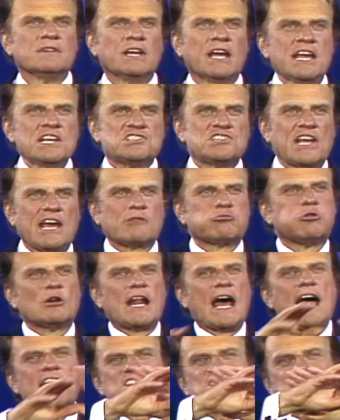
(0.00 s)
He said, when
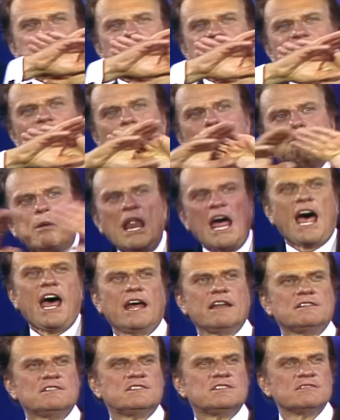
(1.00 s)
I see the
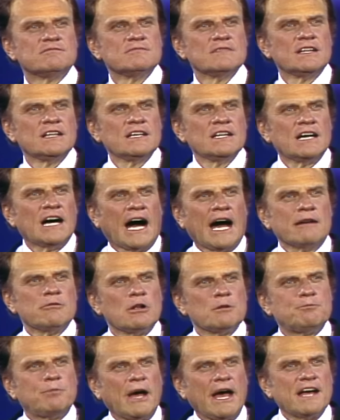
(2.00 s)
blood, I
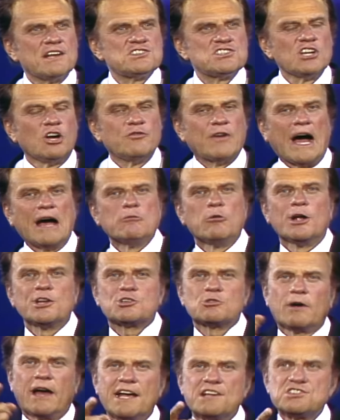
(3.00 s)
will pass over. I
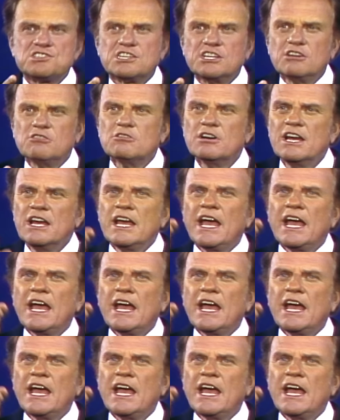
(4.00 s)
want to ask you,